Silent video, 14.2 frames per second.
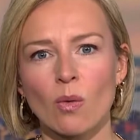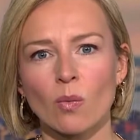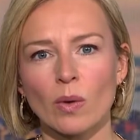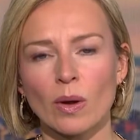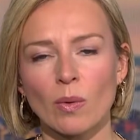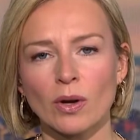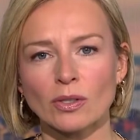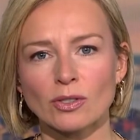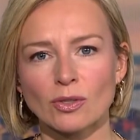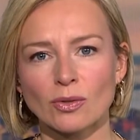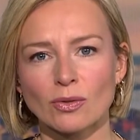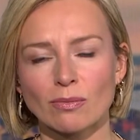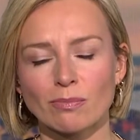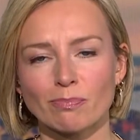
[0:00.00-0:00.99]
we want
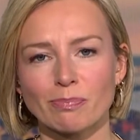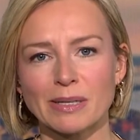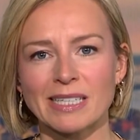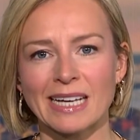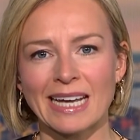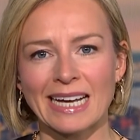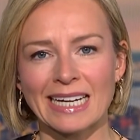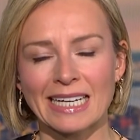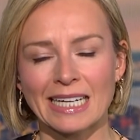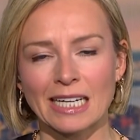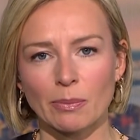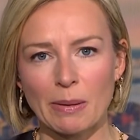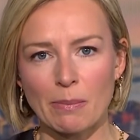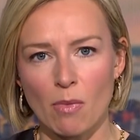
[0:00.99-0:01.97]
to be digging a
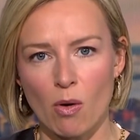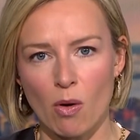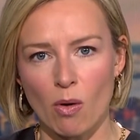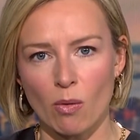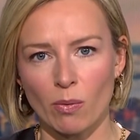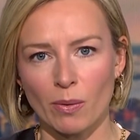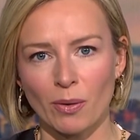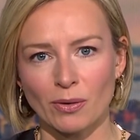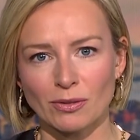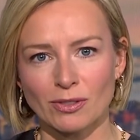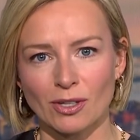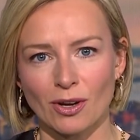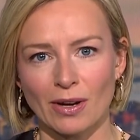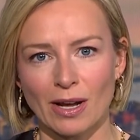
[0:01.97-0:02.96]
little bit more. We
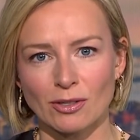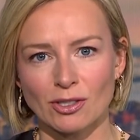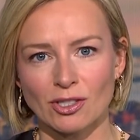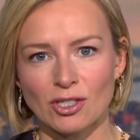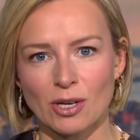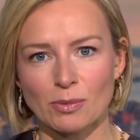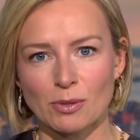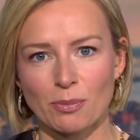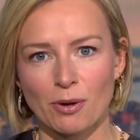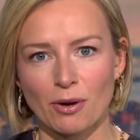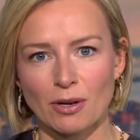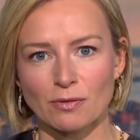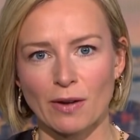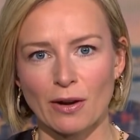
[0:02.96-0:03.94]
want to go now to the Chambers of
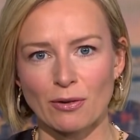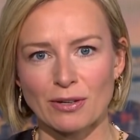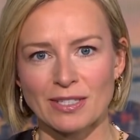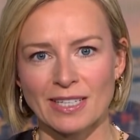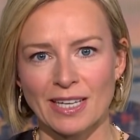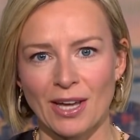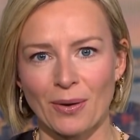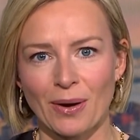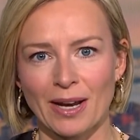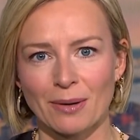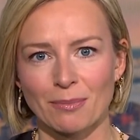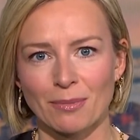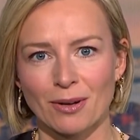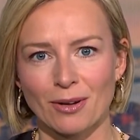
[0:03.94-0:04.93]
Progress founder and CEO,
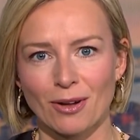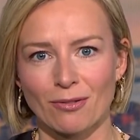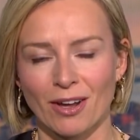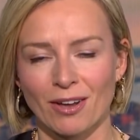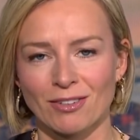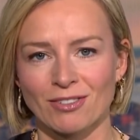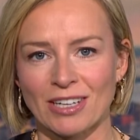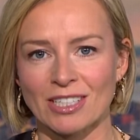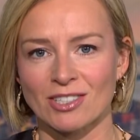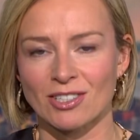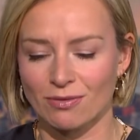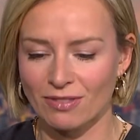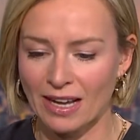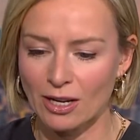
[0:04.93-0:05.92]
Adam
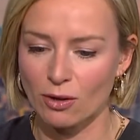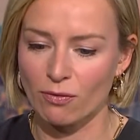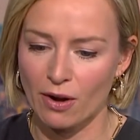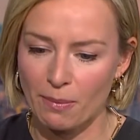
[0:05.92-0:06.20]
Kovacevich. Thank you very